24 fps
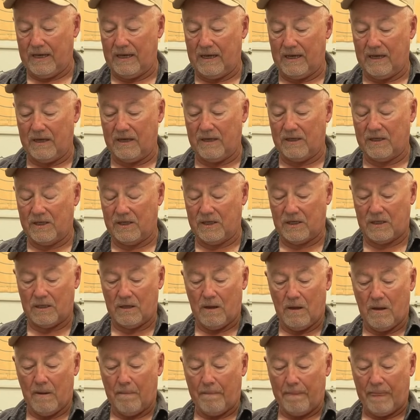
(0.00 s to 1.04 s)
is
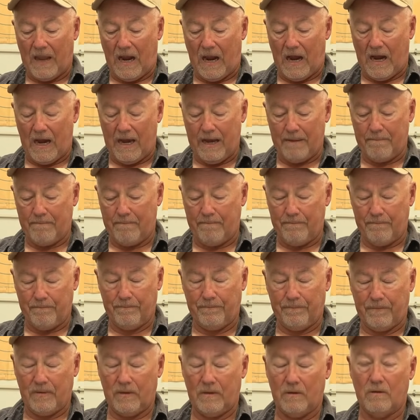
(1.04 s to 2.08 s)

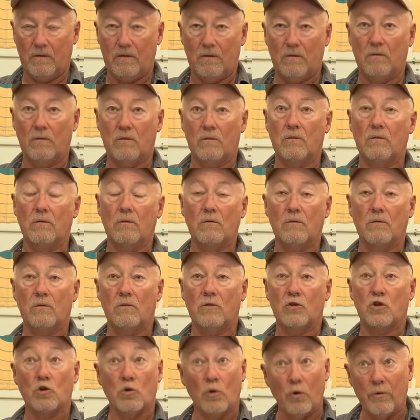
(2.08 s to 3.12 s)
I'm
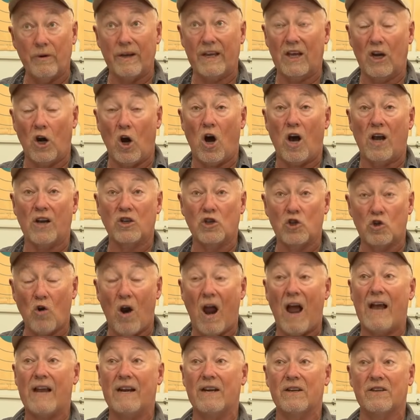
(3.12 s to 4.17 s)
screwing it on,
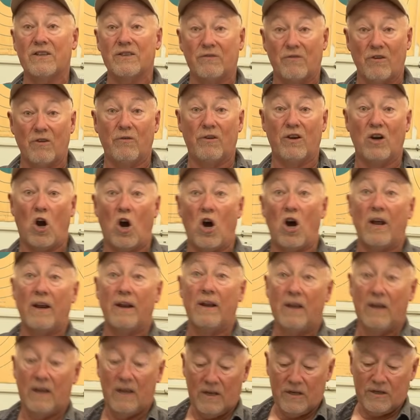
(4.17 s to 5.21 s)
trying to screw it on.
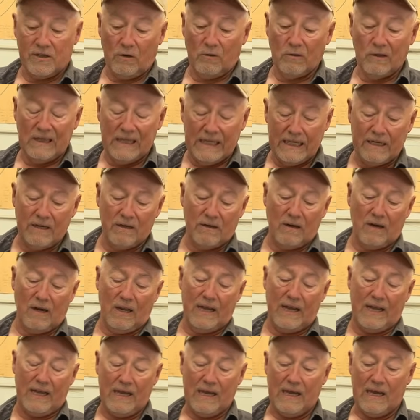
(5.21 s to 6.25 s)
So
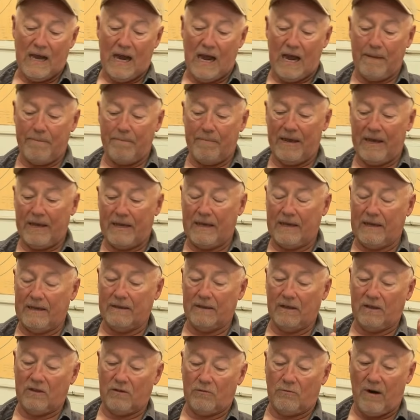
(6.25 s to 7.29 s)
literally, I'm making
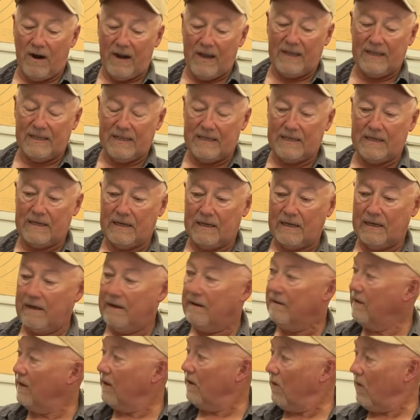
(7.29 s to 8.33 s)
the threads
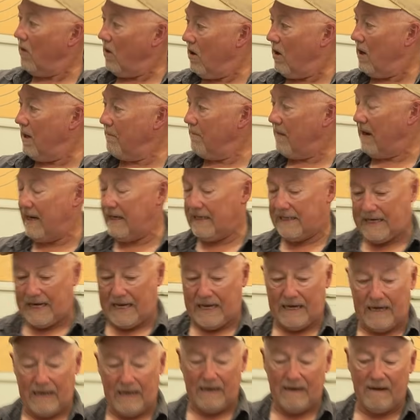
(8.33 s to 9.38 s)
that are on my
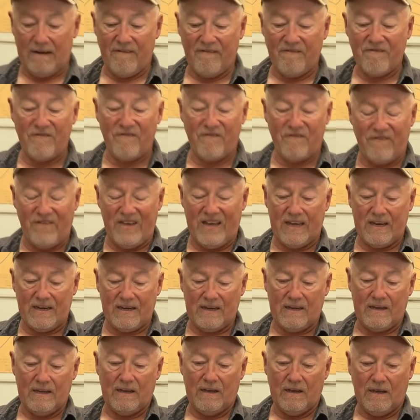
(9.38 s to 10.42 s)
tenon
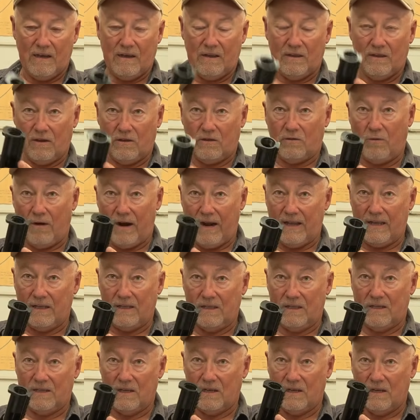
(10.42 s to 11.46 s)
fit the
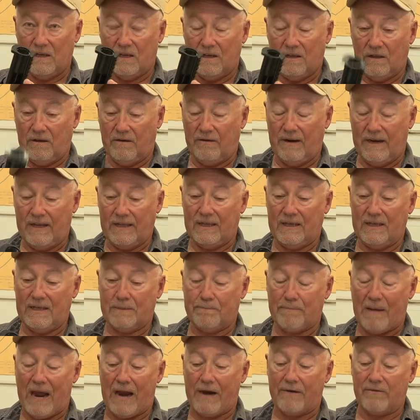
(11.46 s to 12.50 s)
threads that are in these
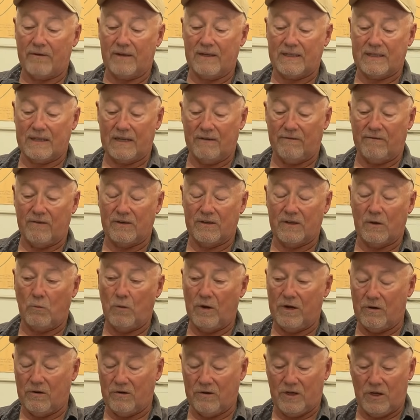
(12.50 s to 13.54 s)
bat receivers. And
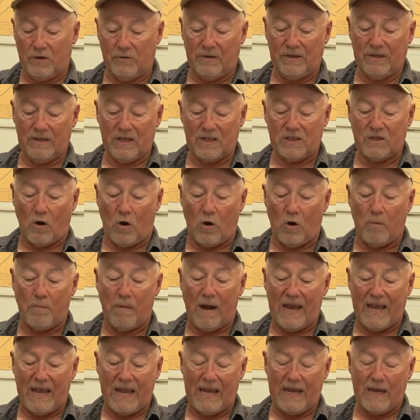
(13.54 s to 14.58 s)
when you're doing this all
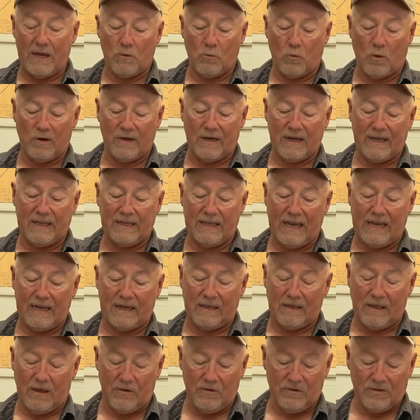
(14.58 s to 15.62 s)
by hand, working that
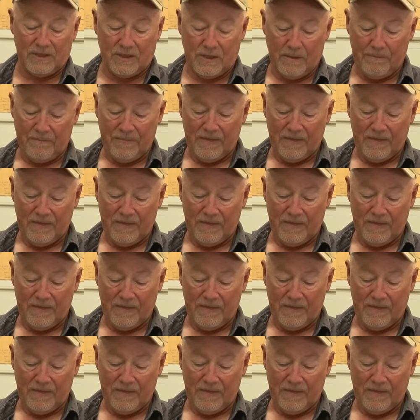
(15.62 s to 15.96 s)
close,